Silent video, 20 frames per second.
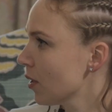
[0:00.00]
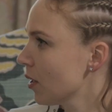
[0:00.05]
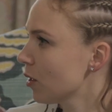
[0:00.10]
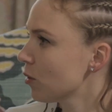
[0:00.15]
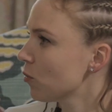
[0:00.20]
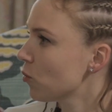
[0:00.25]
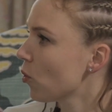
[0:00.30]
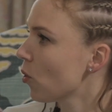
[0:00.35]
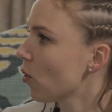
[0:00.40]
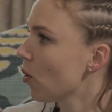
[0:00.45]

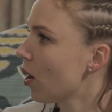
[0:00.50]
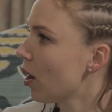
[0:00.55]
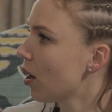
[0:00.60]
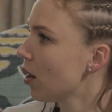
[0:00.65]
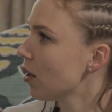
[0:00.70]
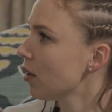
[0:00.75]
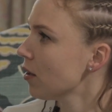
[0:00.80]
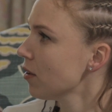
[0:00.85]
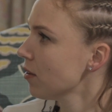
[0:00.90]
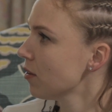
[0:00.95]
And what
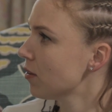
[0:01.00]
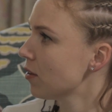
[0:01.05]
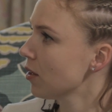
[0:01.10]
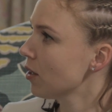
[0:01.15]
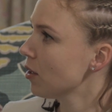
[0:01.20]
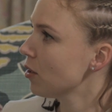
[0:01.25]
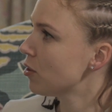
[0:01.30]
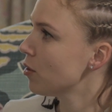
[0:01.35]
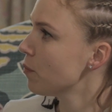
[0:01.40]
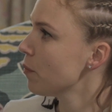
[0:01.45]
are
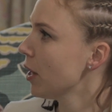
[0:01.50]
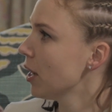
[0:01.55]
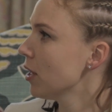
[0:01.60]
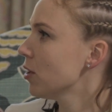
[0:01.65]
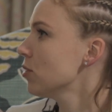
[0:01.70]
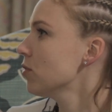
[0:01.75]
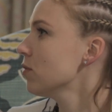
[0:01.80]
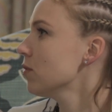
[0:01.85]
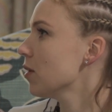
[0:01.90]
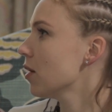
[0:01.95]
the
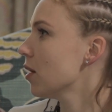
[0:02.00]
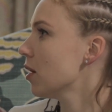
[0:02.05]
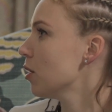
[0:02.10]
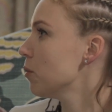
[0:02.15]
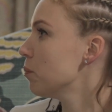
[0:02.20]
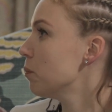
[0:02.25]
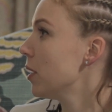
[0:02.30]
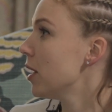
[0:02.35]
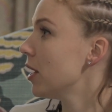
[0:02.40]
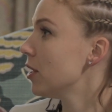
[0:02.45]
main
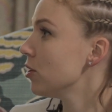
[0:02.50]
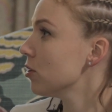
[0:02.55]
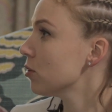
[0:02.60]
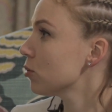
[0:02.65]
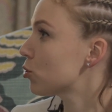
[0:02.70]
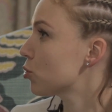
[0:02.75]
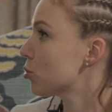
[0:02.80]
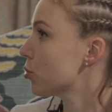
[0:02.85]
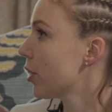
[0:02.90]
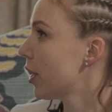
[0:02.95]
millennial
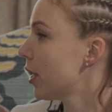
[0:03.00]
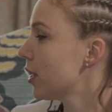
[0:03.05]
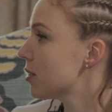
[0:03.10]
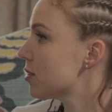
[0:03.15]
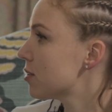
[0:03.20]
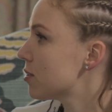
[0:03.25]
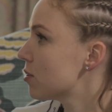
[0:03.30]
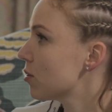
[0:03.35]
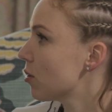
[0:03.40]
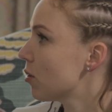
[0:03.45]

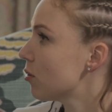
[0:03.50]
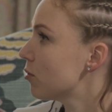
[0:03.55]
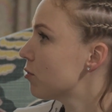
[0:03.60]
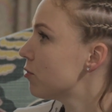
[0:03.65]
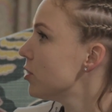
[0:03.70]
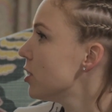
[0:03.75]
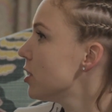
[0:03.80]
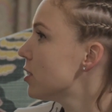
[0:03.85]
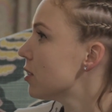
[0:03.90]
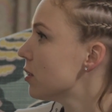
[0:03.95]
traits of
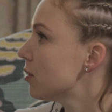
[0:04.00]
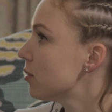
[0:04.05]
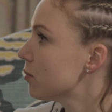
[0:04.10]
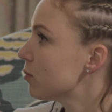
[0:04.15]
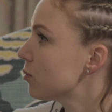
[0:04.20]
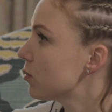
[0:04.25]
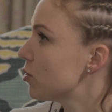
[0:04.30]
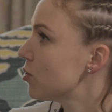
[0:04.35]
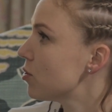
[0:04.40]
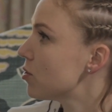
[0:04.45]
Knyttan,
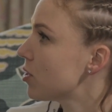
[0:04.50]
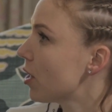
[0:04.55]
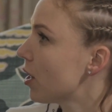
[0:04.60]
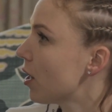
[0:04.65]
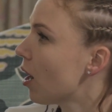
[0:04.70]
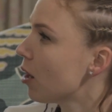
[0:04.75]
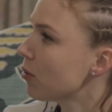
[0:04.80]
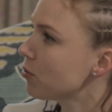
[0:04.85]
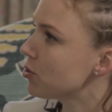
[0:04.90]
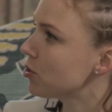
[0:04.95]
would you say?
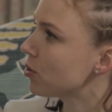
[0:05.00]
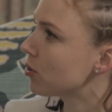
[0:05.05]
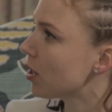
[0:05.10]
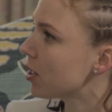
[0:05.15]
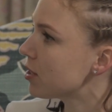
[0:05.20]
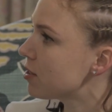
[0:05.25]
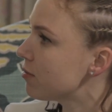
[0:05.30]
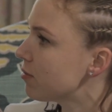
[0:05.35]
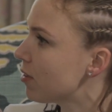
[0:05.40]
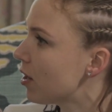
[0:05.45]
How would you
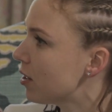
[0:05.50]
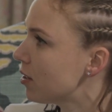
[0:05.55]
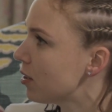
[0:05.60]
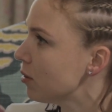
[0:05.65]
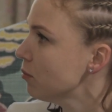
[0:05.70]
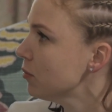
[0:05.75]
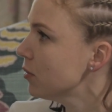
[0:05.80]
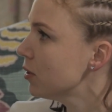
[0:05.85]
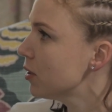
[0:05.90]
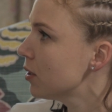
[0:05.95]
classify
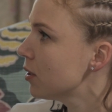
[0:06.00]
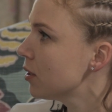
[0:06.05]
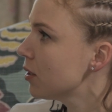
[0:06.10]
them?